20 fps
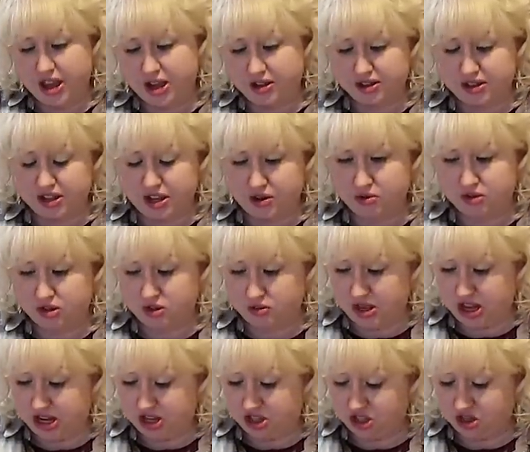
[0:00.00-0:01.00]
Outside was
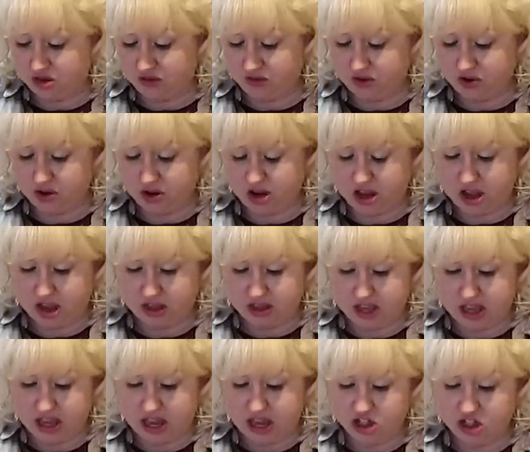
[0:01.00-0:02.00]
okay too for
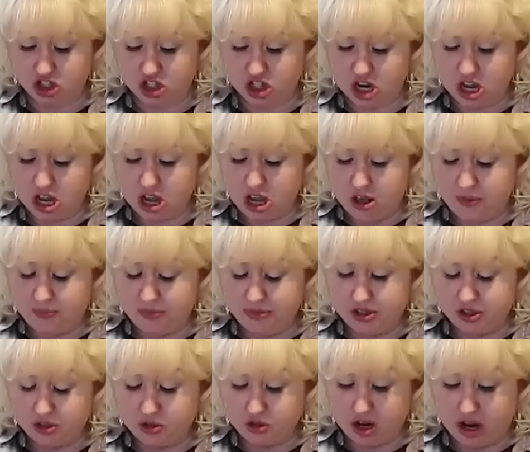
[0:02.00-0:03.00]
the age.
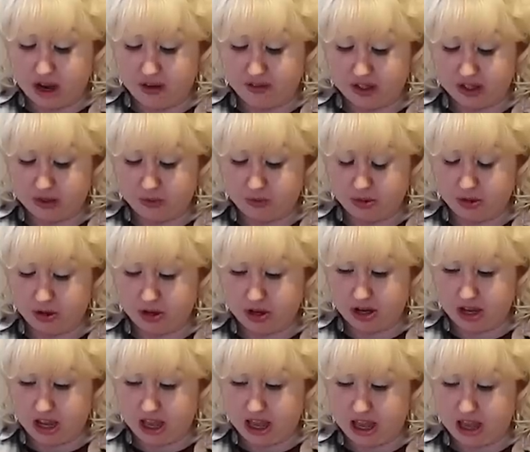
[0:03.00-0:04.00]
So Travis
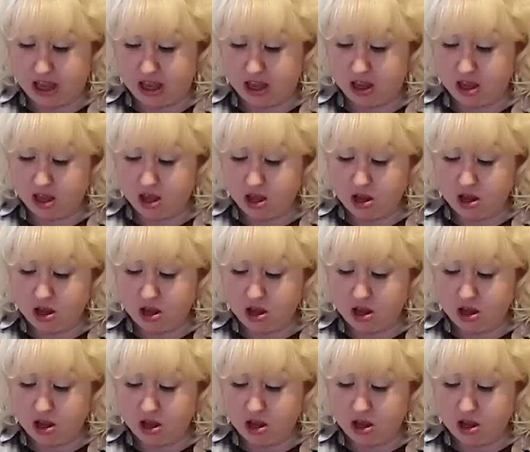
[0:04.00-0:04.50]
put a,